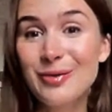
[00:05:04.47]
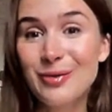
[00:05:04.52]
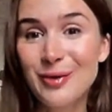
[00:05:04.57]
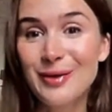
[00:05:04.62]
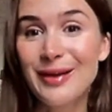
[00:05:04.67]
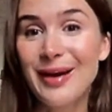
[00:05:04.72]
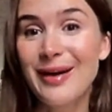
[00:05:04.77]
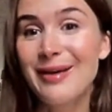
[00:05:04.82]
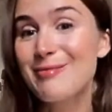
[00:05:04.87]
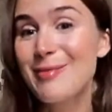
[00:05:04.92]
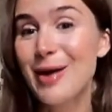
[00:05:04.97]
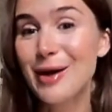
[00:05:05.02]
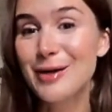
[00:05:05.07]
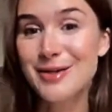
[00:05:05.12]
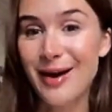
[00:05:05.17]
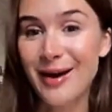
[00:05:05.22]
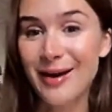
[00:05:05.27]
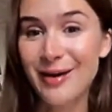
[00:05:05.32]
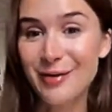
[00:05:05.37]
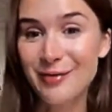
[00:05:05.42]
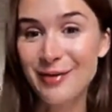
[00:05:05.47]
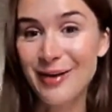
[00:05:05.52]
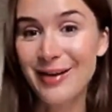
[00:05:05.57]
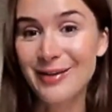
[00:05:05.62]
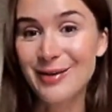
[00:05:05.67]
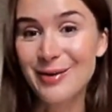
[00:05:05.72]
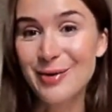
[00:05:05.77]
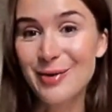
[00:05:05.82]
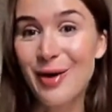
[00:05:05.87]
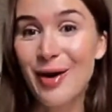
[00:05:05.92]
for like much higher
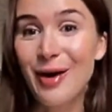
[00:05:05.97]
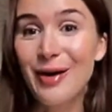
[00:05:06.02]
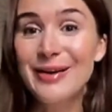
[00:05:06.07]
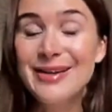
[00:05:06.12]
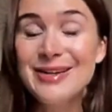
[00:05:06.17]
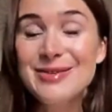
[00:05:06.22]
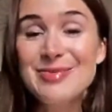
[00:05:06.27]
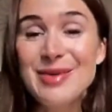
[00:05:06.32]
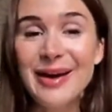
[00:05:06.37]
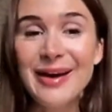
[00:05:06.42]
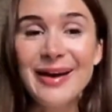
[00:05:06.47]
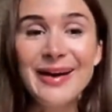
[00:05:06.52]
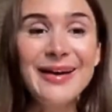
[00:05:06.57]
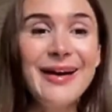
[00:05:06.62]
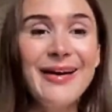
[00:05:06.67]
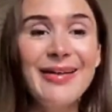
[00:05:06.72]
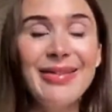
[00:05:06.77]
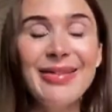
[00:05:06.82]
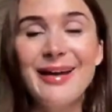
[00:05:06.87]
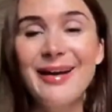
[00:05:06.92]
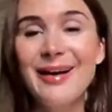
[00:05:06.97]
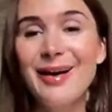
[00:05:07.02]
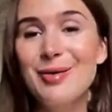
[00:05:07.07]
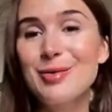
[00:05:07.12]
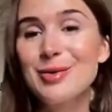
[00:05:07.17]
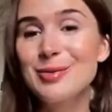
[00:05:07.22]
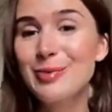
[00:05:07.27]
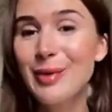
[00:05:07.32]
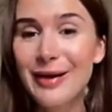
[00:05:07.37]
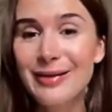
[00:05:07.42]
value on eBay, and then I
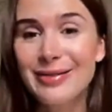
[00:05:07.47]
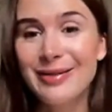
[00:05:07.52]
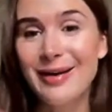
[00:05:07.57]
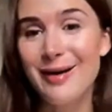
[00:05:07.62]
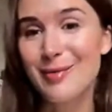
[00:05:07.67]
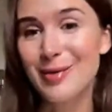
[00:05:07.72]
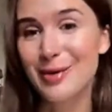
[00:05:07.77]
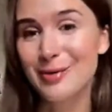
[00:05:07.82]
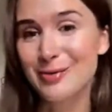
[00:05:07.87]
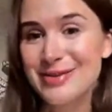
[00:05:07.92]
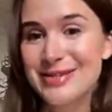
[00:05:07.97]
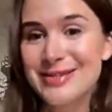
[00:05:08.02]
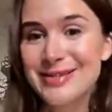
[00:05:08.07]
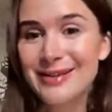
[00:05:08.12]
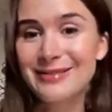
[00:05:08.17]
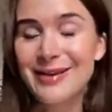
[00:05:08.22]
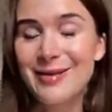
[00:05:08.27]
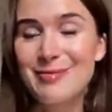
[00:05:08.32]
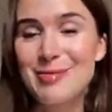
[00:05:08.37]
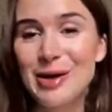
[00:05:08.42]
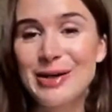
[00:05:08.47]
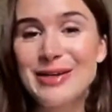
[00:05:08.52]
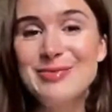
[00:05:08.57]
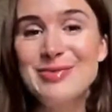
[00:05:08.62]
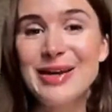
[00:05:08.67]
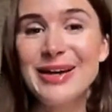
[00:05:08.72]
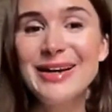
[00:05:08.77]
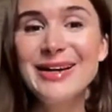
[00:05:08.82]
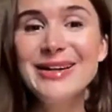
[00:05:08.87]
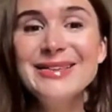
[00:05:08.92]
would buy them and sell them on
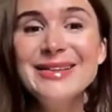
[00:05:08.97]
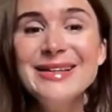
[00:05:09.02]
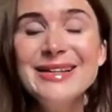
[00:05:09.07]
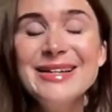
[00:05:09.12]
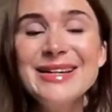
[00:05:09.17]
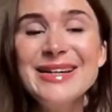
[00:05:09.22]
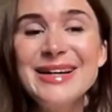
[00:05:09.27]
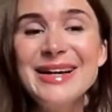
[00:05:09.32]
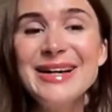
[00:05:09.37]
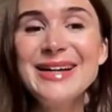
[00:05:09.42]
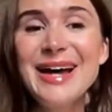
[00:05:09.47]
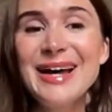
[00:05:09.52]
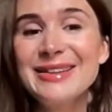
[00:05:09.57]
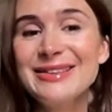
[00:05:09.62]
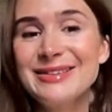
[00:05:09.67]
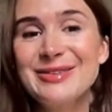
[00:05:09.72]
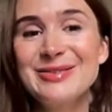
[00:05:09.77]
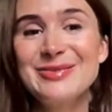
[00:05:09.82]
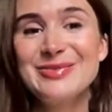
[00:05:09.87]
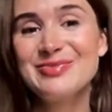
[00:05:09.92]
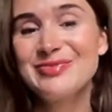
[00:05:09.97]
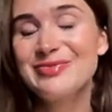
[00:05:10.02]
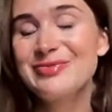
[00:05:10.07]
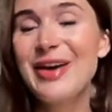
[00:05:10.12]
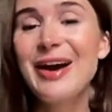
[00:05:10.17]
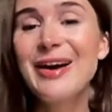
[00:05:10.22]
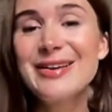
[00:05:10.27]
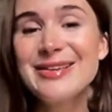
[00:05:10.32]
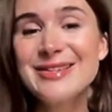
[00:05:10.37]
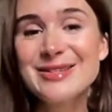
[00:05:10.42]
eBay. And at the
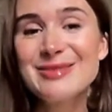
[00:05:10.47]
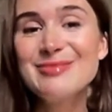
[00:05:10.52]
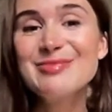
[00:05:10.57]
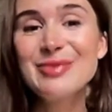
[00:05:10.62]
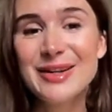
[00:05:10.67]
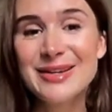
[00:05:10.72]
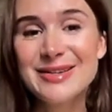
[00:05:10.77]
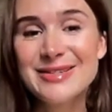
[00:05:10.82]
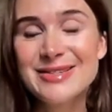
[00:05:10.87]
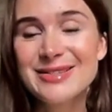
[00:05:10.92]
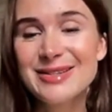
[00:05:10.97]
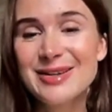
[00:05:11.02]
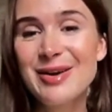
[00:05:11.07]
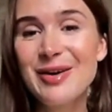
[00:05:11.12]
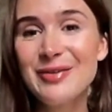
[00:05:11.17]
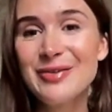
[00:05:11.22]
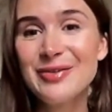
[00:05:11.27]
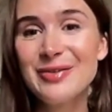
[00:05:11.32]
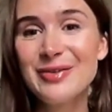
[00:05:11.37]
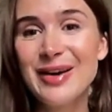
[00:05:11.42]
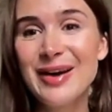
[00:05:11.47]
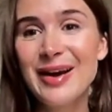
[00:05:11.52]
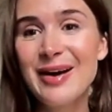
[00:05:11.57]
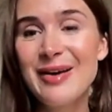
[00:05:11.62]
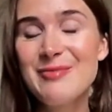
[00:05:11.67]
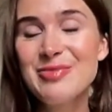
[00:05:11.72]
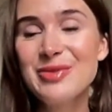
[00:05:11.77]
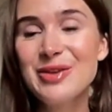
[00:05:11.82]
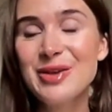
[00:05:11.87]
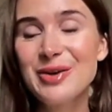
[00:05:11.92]
very simplest of
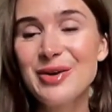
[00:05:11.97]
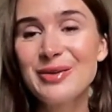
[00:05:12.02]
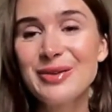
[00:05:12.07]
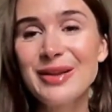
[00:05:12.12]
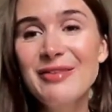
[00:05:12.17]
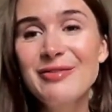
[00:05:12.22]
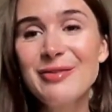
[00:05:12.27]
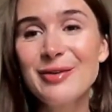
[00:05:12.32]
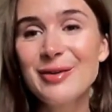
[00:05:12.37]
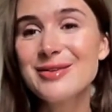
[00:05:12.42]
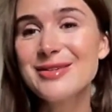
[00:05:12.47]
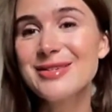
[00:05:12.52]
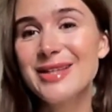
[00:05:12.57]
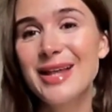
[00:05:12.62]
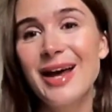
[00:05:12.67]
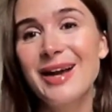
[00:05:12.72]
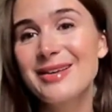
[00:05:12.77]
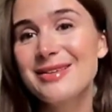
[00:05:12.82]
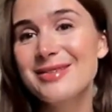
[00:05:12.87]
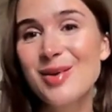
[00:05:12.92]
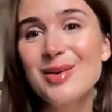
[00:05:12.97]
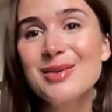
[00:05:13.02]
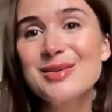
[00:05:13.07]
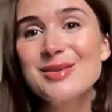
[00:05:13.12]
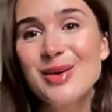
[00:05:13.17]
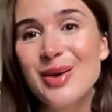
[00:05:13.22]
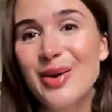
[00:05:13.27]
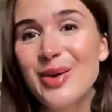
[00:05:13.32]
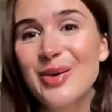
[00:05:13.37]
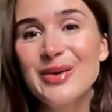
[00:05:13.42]
um, you know levels, that is
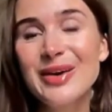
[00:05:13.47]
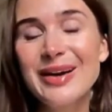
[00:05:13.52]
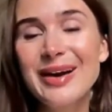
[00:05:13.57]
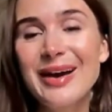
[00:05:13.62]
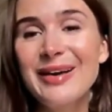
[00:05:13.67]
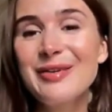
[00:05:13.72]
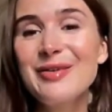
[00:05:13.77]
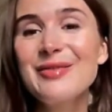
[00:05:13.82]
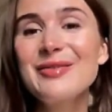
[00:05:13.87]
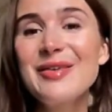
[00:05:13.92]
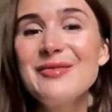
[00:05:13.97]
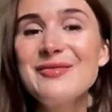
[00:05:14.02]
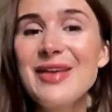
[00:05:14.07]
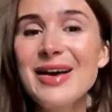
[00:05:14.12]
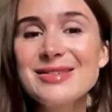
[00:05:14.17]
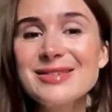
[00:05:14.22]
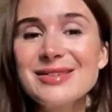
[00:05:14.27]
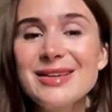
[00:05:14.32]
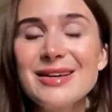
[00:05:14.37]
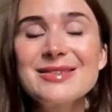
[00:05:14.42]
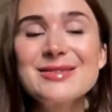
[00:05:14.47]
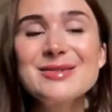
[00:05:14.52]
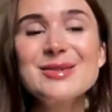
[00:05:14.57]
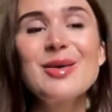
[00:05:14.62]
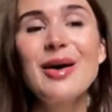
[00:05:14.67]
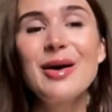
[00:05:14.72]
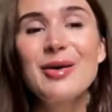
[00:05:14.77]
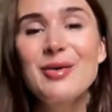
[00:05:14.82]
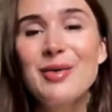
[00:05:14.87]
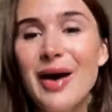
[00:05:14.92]
also kind of investing. So
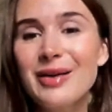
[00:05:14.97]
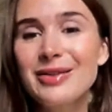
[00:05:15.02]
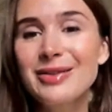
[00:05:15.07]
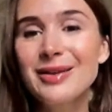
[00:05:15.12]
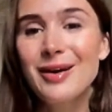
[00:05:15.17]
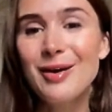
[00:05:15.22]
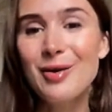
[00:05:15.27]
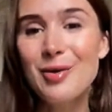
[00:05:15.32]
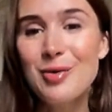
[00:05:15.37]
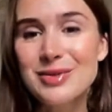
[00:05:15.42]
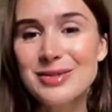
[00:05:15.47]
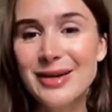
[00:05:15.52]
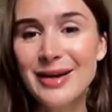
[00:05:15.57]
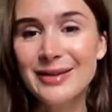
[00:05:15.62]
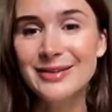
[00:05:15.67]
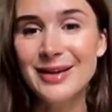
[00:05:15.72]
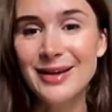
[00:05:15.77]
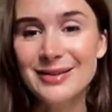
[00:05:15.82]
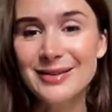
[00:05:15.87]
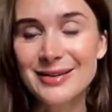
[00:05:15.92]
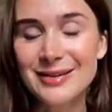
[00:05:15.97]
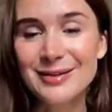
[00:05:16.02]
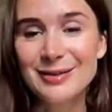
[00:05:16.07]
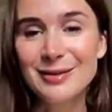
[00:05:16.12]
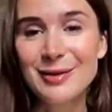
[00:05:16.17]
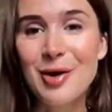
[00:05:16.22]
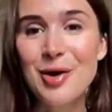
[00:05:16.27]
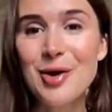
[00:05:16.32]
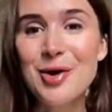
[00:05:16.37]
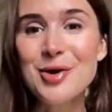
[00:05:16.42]
I, I think I always had that
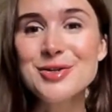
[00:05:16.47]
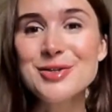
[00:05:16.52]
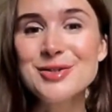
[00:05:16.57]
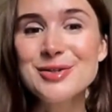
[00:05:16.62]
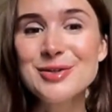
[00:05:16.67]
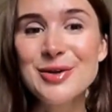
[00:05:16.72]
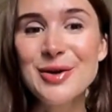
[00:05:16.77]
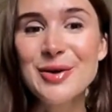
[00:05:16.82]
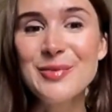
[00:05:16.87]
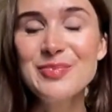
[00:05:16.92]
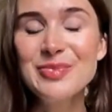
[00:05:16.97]
little urge to